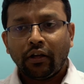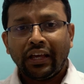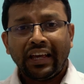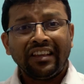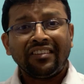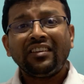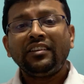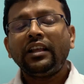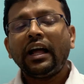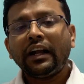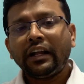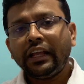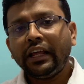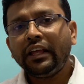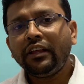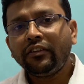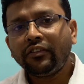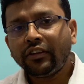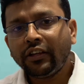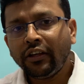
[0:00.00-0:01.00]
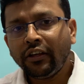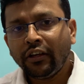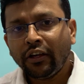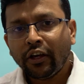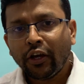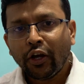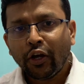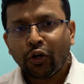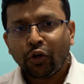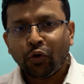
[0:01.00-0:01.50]
Is it that easy
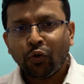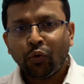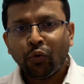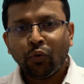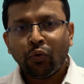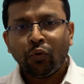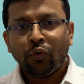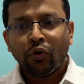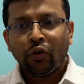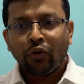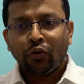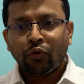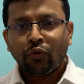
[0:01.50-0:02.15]
to